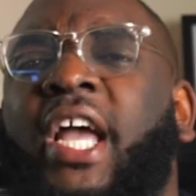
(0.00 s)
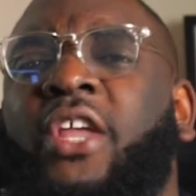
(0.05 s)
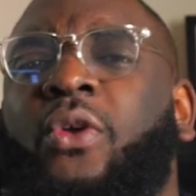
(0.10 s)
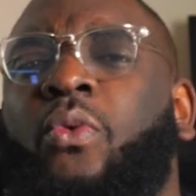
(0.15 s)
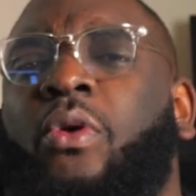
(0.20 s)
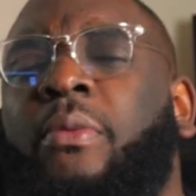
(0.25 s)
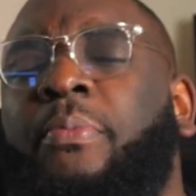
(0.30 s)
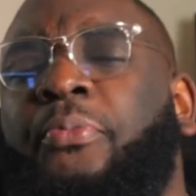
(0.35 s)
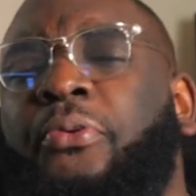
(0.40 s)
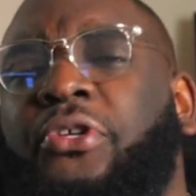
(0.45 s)
you
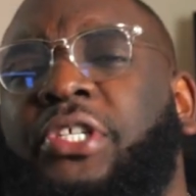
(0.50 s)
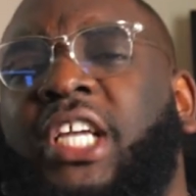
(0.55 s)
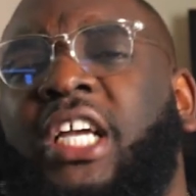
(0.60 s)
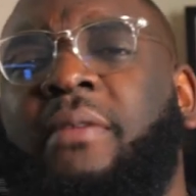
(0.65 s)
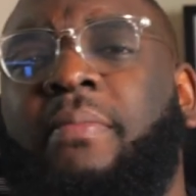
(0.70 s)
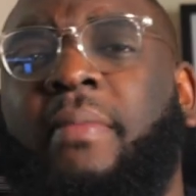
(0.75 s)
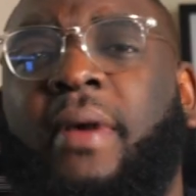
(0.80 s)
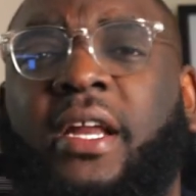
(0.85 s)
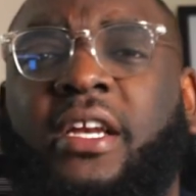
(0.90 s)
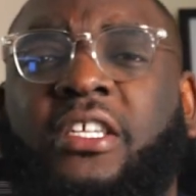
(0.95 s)
want project
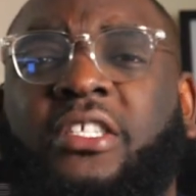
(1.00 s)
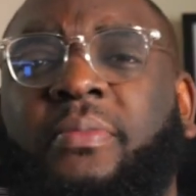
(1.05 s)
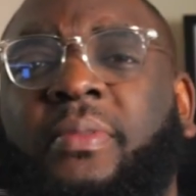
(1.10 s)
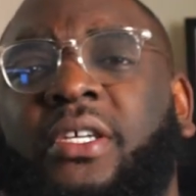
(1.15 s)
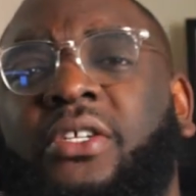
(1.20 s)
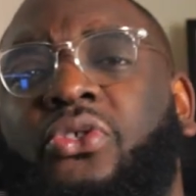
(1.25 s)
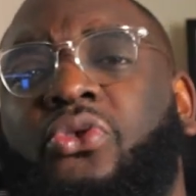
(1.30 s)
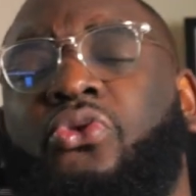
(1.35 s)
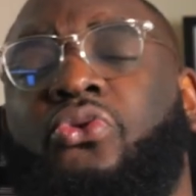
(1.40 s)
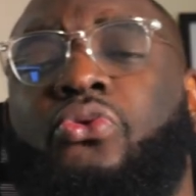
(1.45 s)

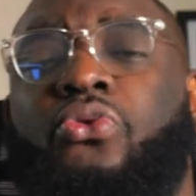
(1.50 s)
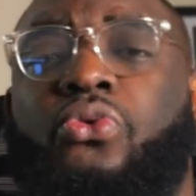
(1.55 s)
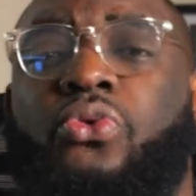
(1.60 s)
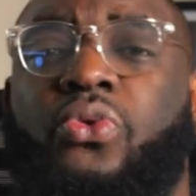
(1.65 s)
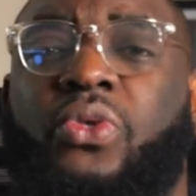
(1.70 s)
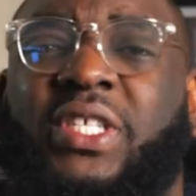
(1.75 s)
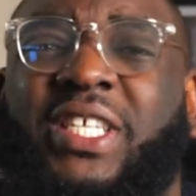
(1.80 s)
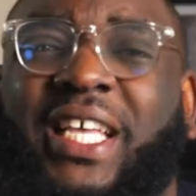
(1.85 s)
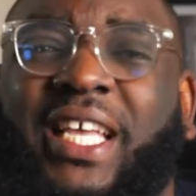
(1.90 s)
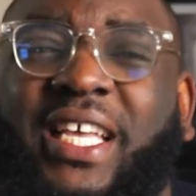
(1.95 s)
management
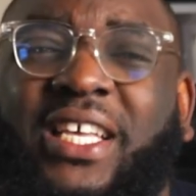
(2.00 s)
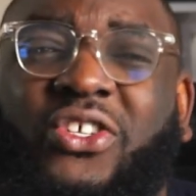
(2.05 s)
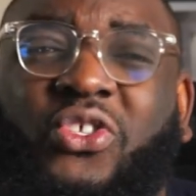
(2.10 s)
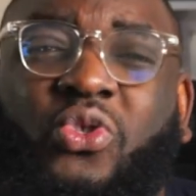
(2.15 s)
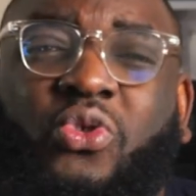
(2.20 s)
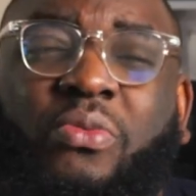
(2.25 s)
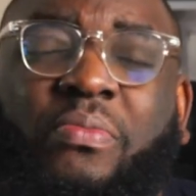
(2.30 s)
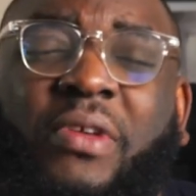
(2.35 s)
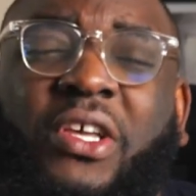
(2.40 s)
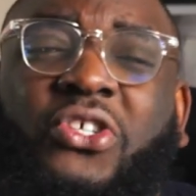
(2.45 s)
tools is
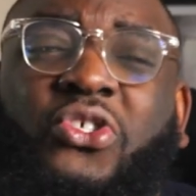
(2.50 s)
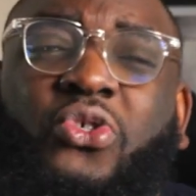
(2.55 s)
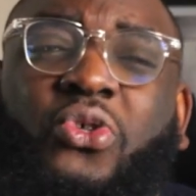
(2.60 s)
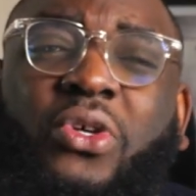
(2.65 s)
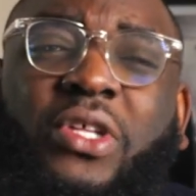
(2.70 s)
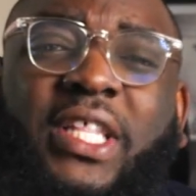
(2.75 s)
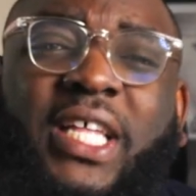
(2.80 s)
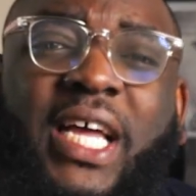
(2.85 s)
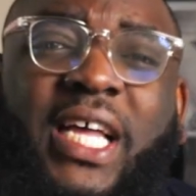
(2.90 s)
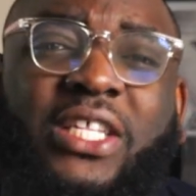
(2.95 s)
to make sure
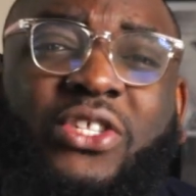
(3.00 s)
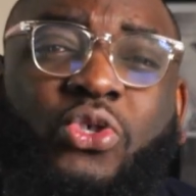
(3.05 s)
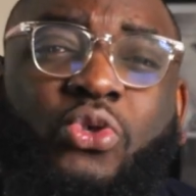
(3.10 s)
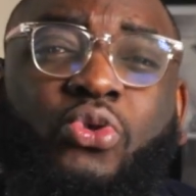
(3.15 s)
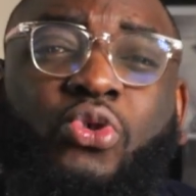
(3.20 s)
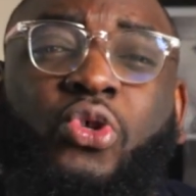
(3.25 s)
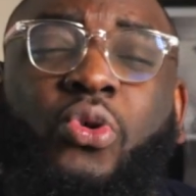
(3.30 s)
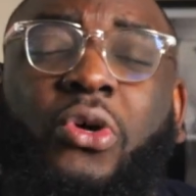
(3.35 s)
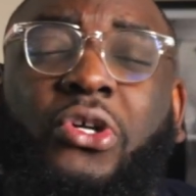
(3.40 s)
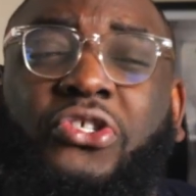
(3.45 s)
that you
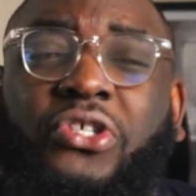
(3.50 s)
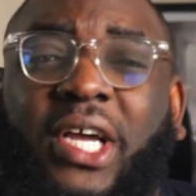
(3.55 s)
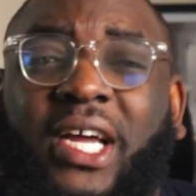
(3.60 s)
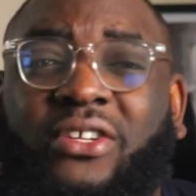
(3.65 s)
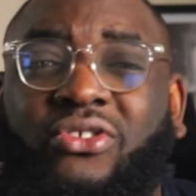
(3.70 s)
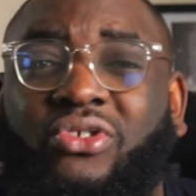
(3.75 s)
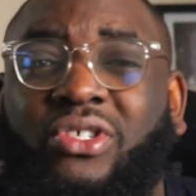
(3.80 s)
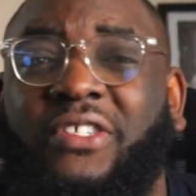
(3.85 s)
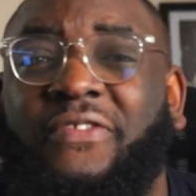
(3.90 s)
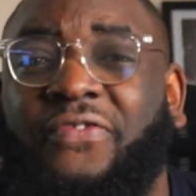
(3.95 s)
know what you are
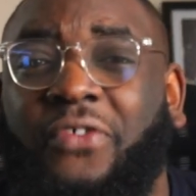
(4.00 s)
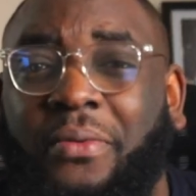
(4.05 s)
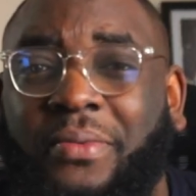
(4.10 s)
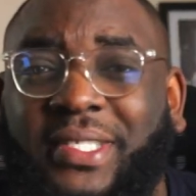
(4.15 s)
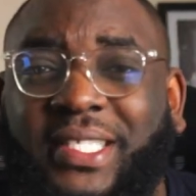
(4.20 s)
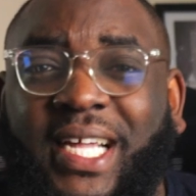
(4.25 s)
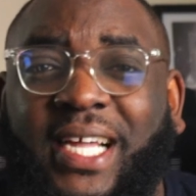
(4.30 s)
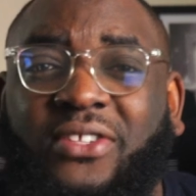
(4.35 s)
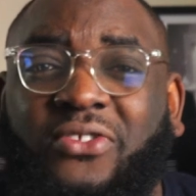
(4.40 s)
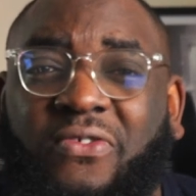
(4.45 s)
doing from
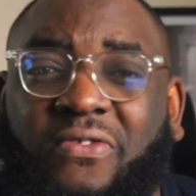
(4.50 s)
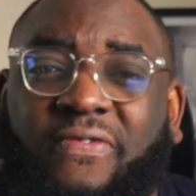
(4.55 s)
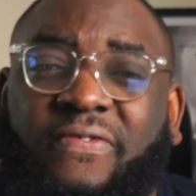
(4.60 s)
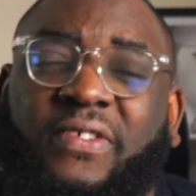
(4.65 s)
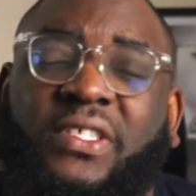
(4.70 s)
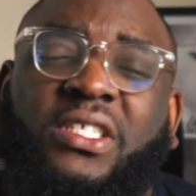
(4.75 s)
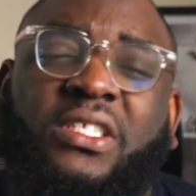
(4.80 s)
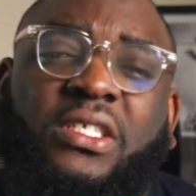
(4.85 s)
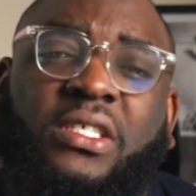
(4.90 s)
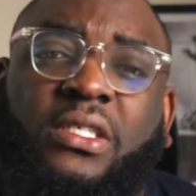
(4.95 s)
start to
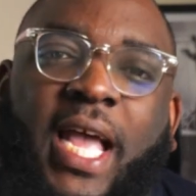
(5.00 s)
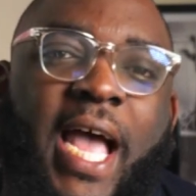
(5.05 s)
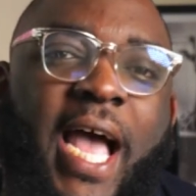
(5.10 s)
finish.